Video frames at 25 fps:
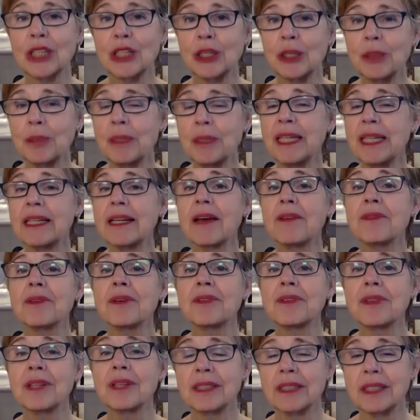going to be
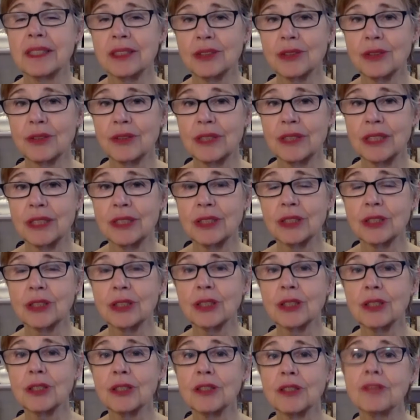another thing that's going to
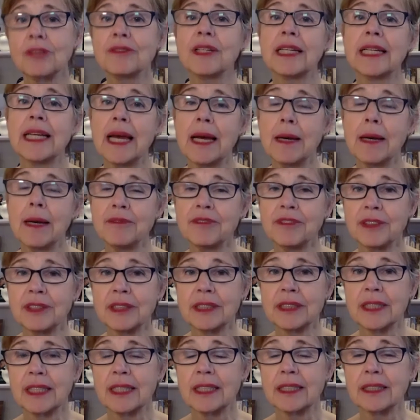serve an
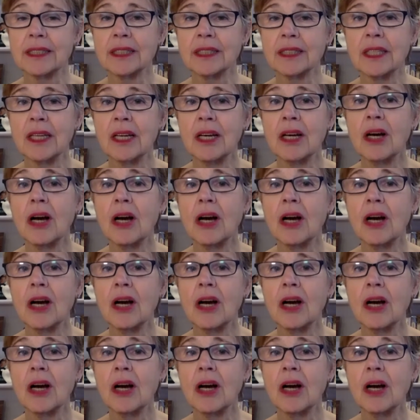emphasis